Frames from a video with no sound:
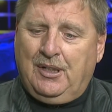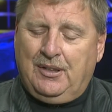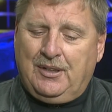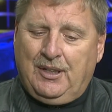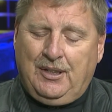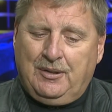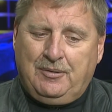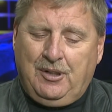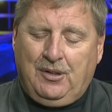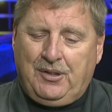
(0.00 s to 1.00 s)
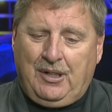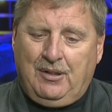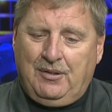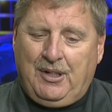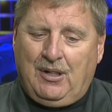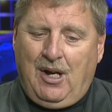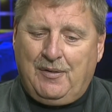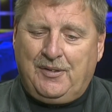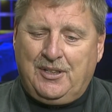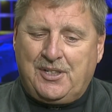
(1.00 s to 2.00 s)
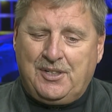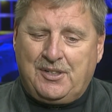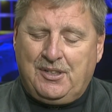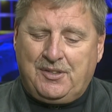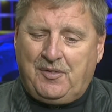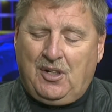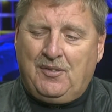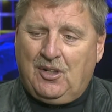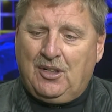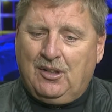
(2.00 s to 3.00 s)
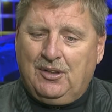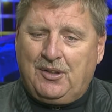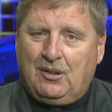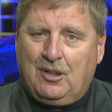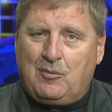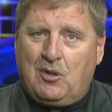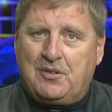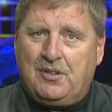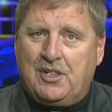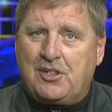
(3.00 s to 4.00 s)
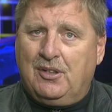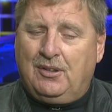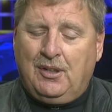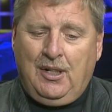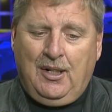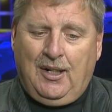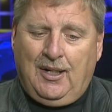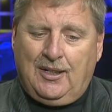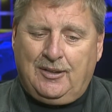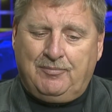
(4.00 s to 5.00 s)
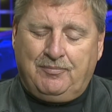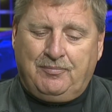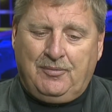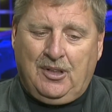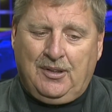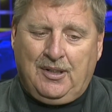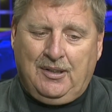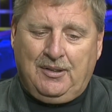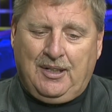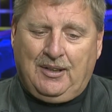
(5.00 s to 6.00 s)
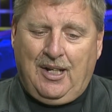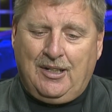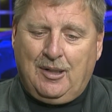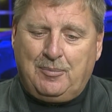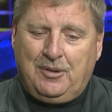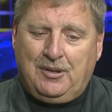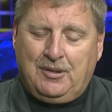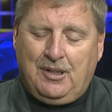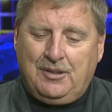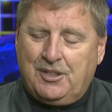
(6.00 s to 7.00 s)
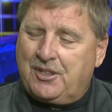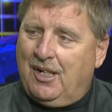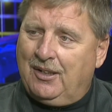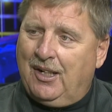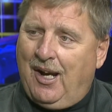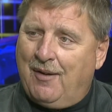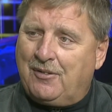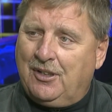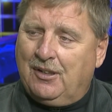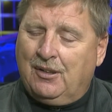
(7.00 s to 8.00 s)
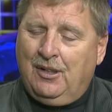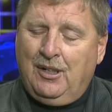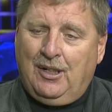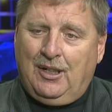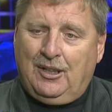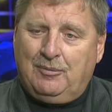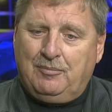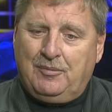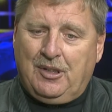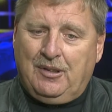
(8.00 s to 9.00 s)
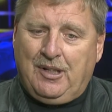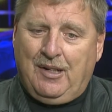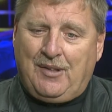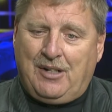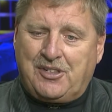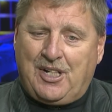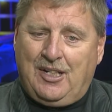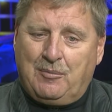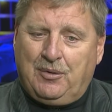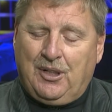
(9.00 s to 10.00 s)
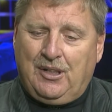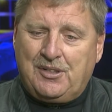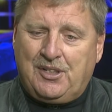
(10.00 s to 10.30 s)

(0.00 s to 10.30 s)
And their offense is very, very good. They're a little more traditional. They line up and just kind of get after you. They have outstanding players.